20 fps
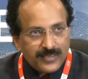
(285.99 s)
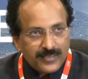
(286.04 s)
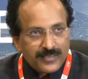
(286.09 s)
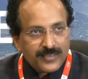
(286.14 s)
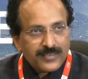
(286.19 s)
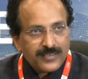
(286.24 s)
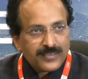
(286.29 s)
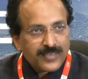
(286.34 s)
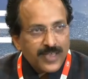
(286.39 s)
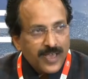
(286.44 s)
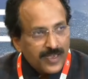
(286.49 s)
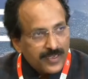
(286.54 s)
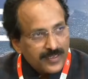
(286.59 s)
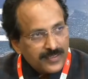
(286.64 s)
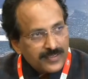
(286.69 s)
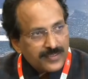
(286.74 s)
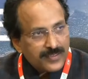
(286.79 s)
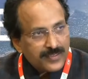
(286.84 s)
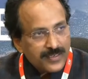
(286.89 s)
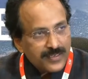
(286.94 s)
in its
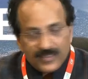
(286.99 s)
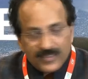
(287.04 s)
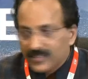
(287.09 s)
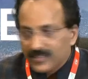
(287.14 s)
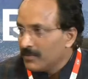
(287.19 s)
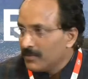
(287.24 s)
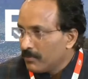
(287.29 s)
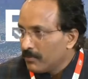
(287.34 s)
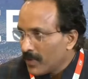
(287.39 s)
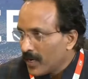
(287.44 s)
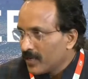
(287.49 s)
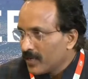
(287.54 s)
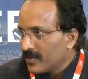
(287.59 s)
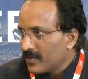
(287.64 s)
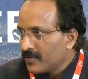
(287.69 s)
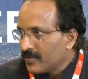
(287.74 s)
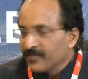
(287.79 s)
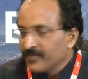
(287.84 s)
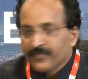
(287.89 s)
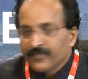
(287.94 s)
size, in its impact.